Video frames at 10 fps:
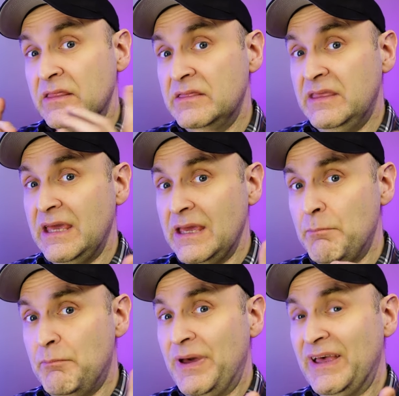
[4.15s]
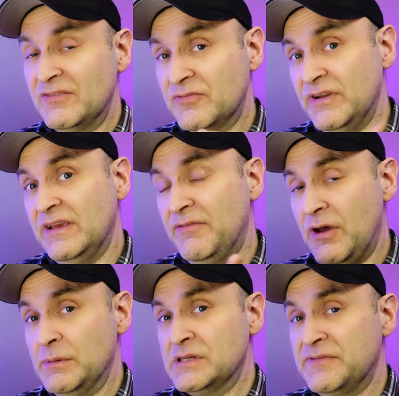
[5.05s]
the best
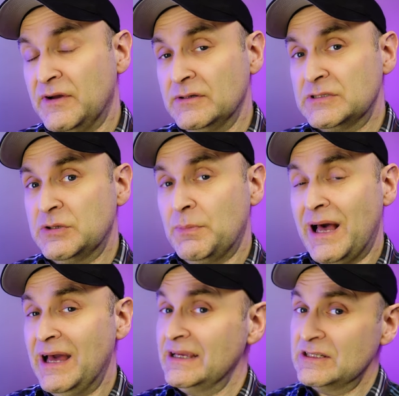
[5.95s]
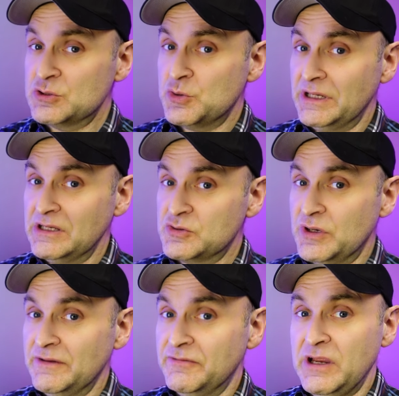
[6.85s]
refurbished phones to buy in
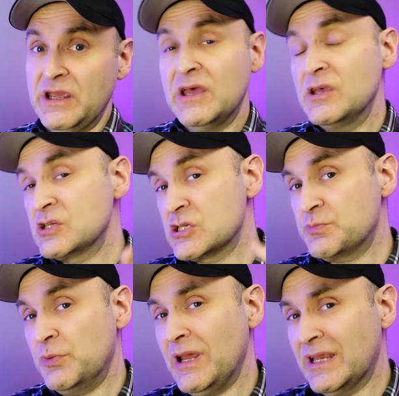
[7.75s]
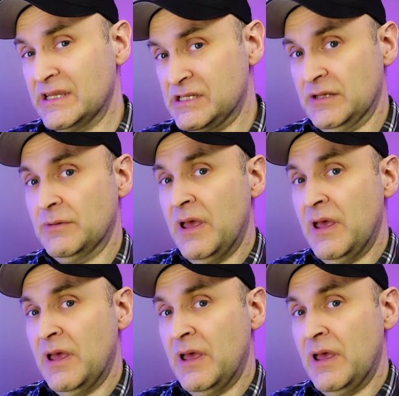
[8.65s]
2023, Spring Edition.